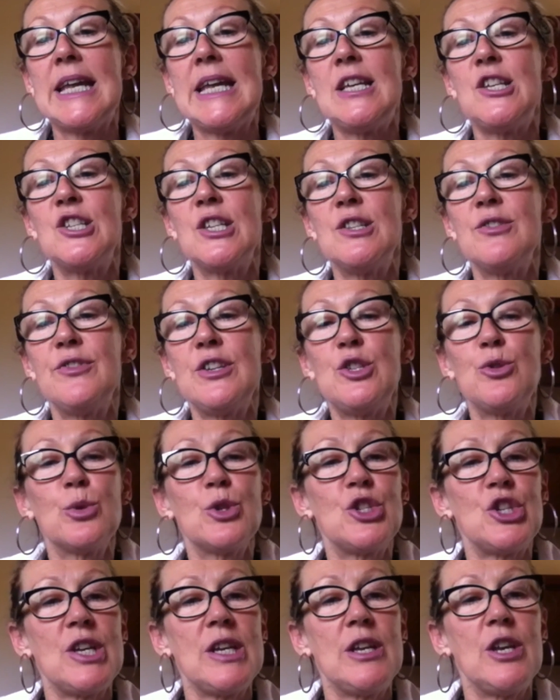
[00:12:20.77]
each
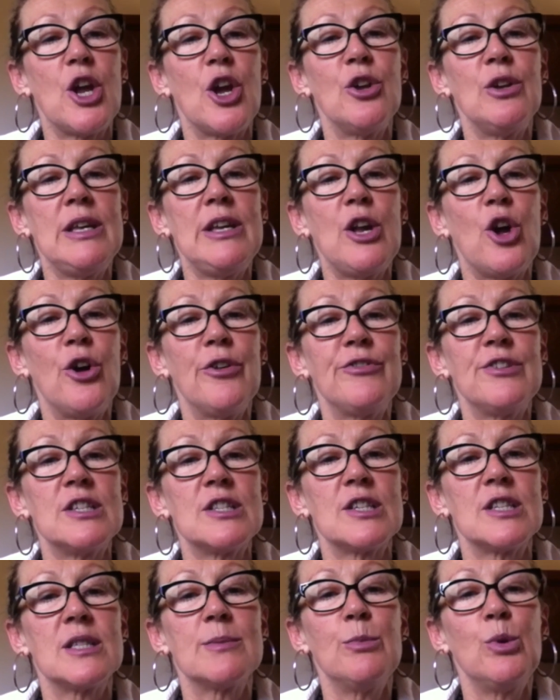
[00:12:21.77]
individual gene only
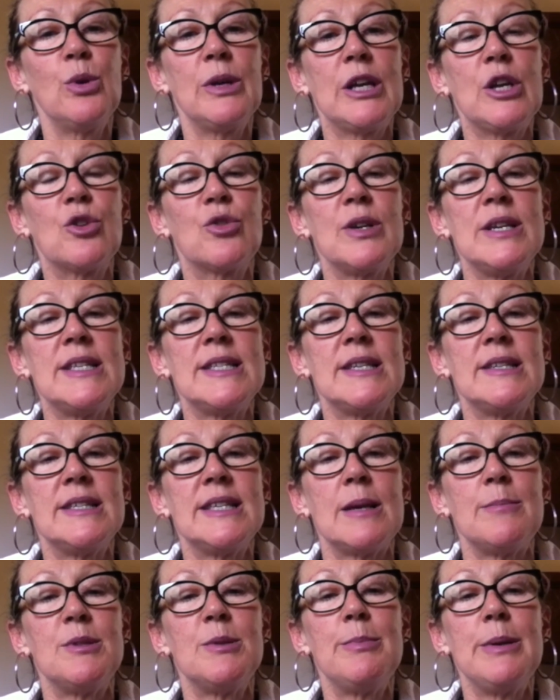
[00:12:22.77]
offers a small increased
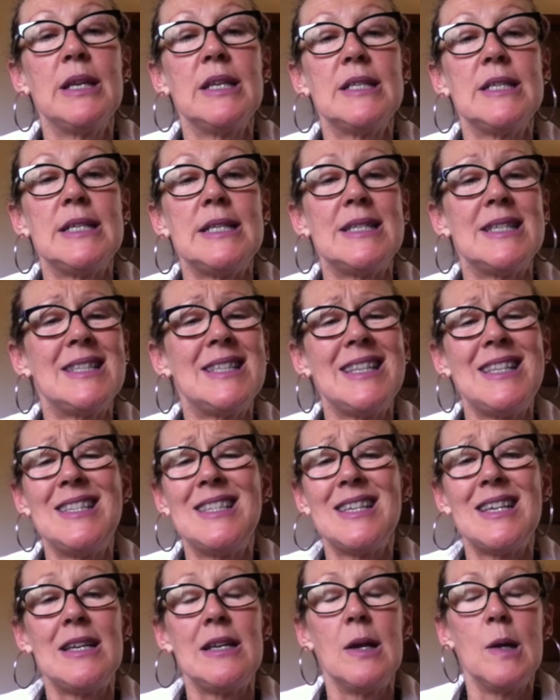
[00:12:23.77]
susceptibility to
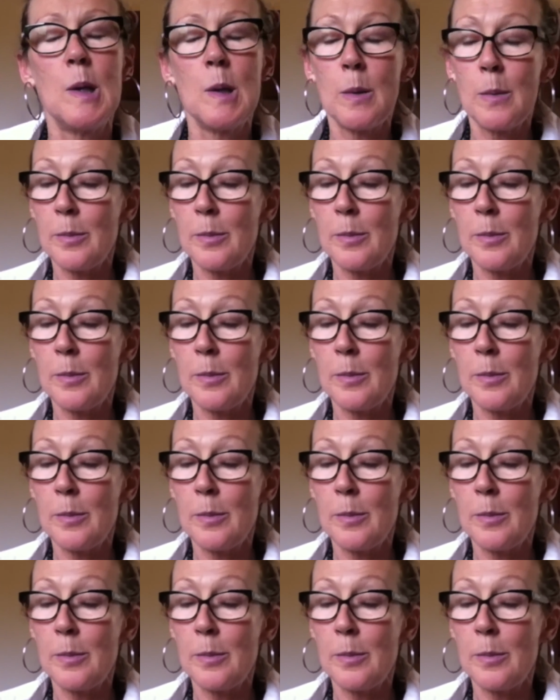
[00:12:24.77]
CD.